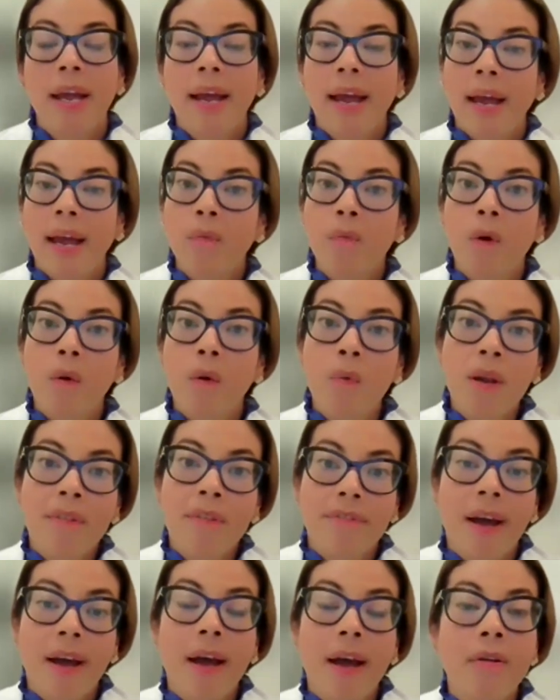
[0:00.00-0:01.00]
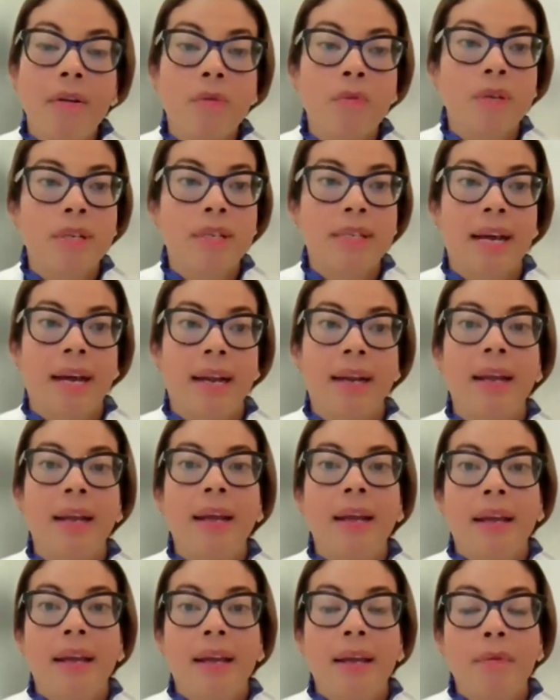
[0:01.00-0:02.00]
And what we found was that
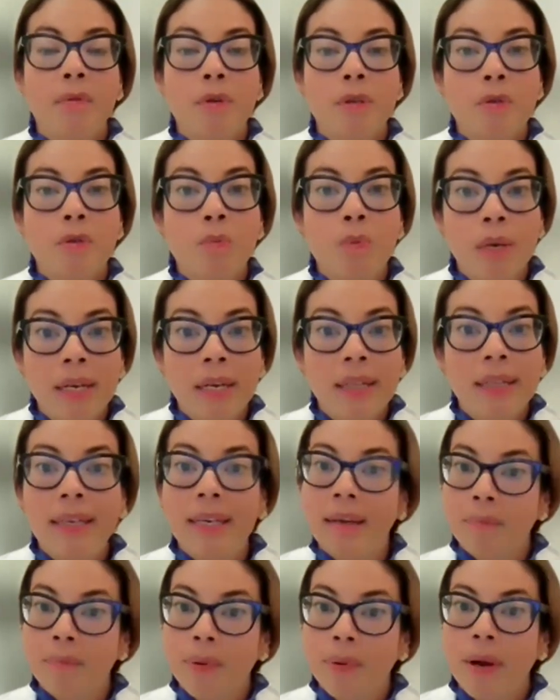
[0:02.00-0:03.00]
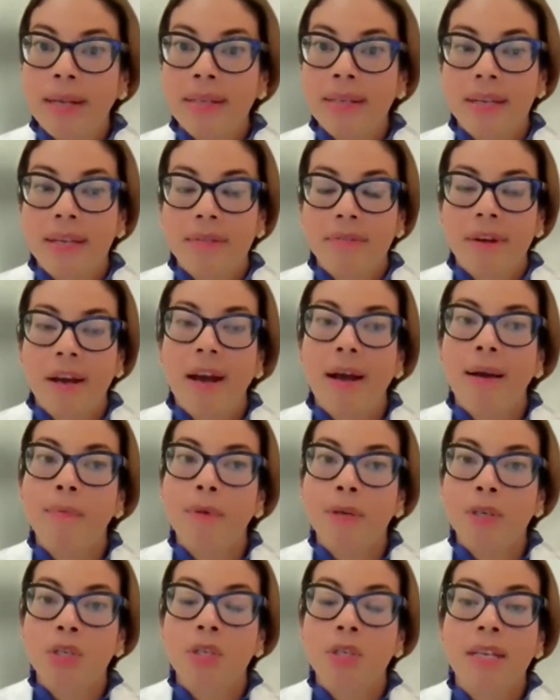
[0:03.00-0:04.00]
it was really impressive how
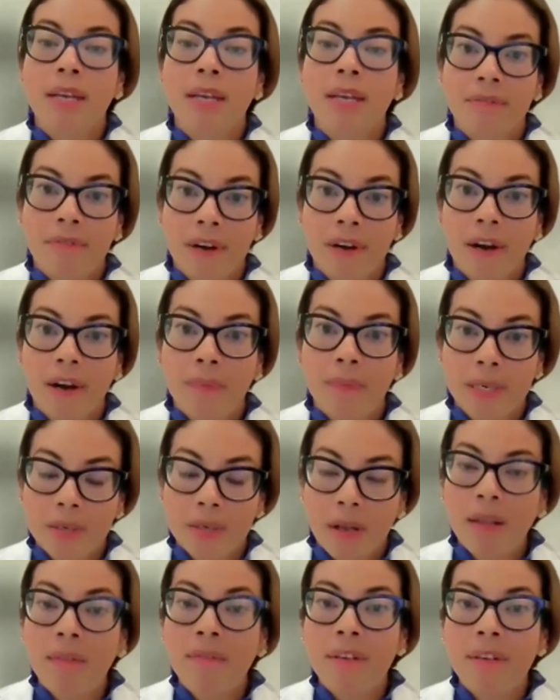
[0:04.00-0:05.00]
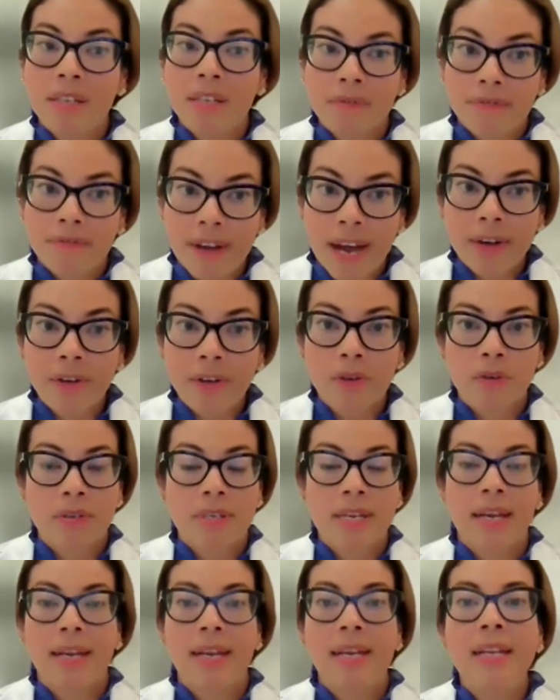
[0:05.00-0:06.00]
much the environment, all of these factors
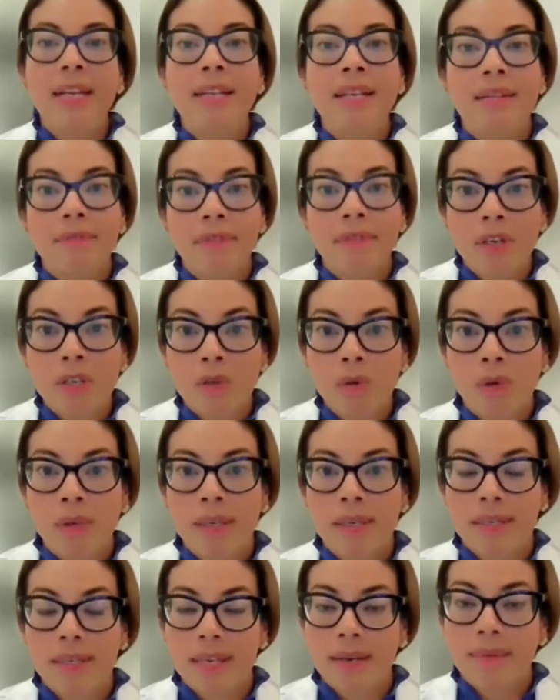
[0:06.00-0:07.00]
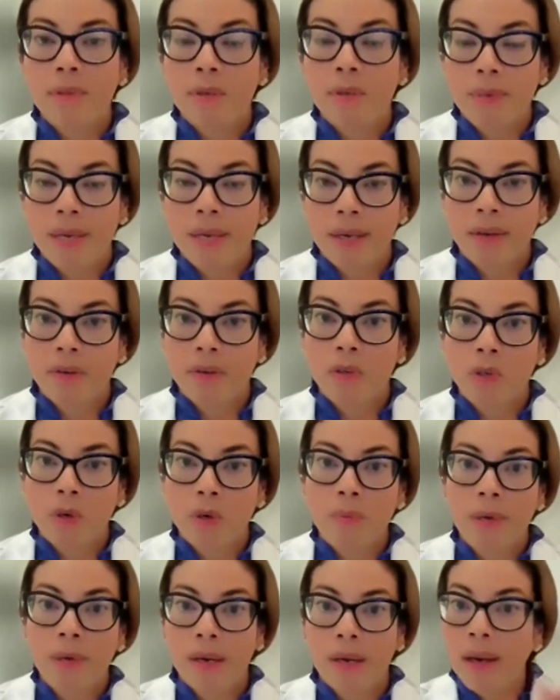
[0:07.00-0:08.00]
that individually seem to be
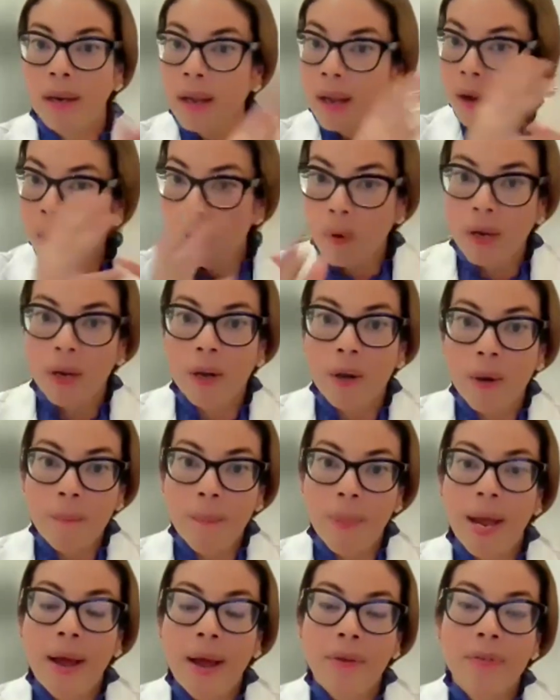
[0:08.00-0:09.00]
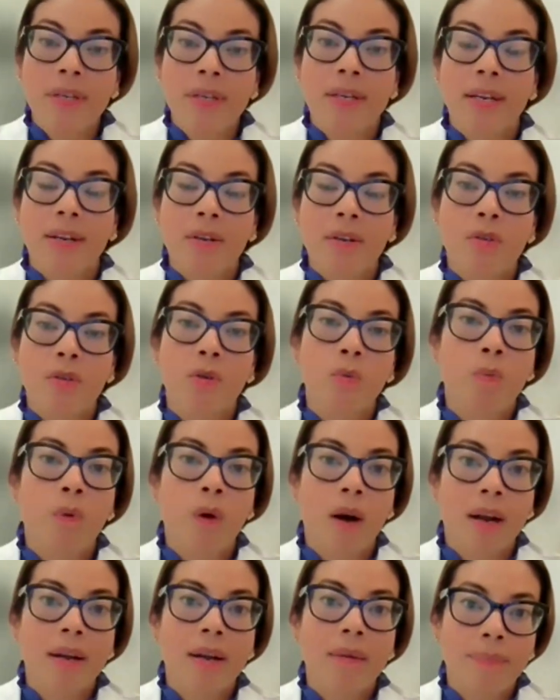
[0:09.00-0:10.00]
contributed, when compounded into
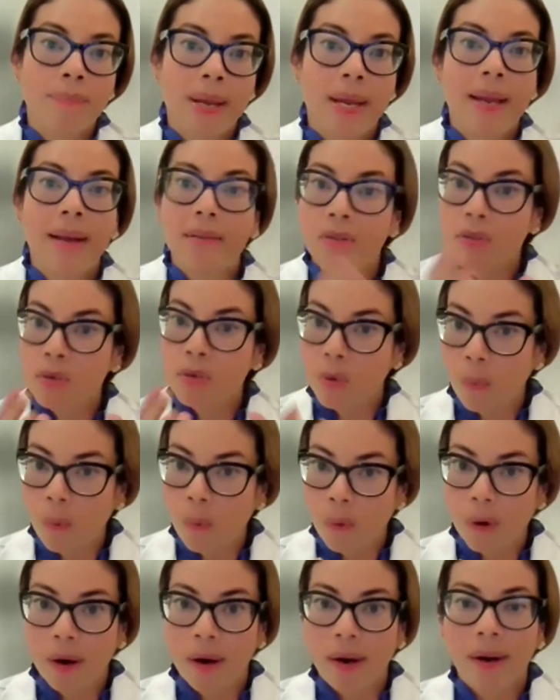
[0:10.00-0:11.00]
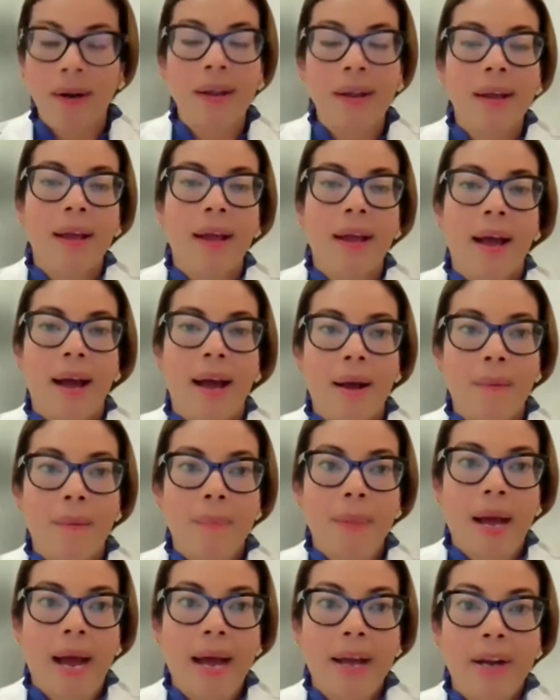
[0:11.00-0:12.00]
one big score,
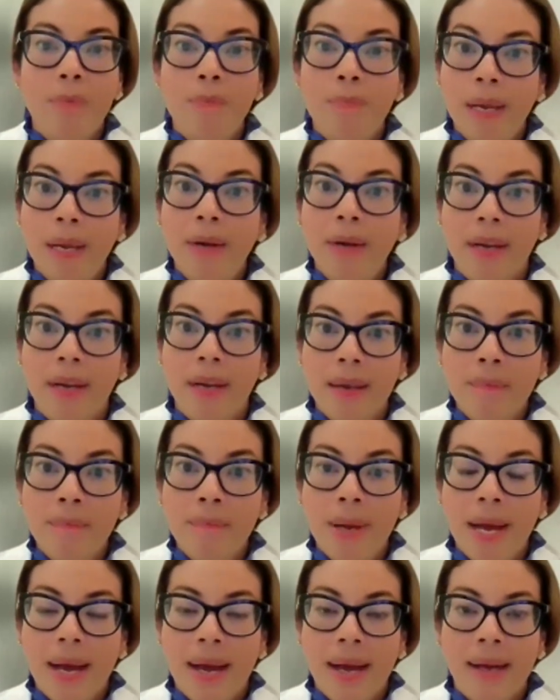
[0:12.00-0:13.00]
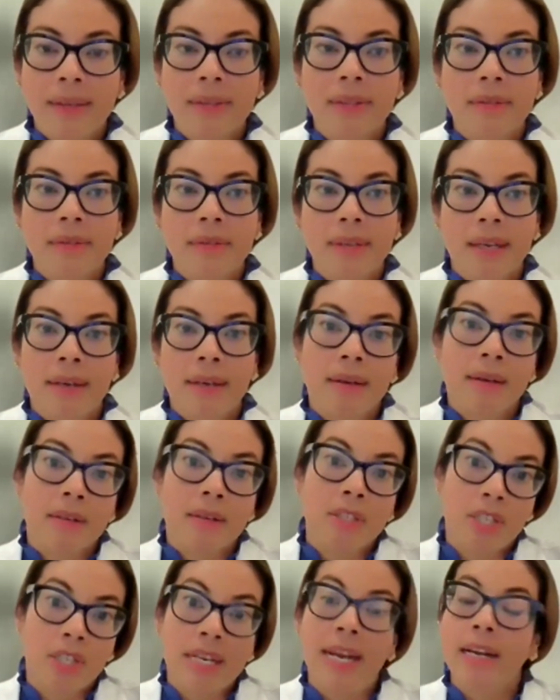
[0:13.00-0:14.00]
had a bigger impact than
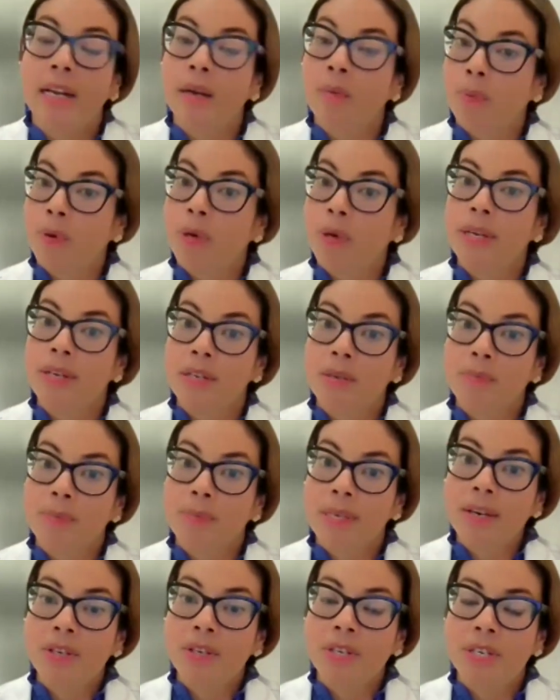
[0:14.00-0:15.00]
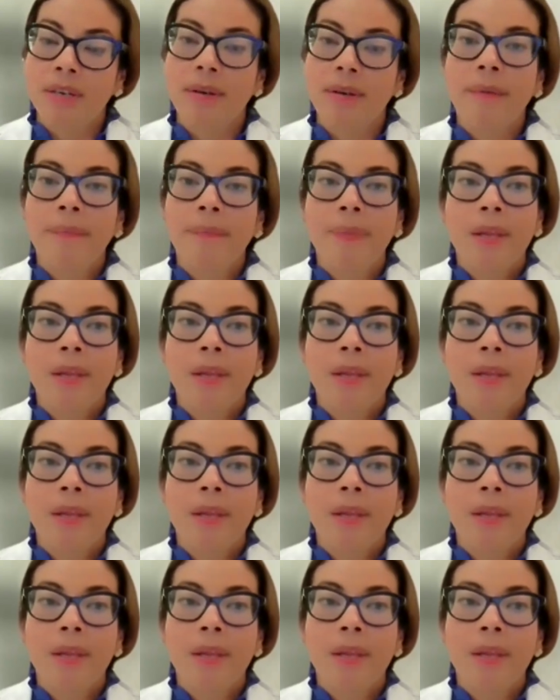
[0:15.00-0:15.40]
genetic predisposition.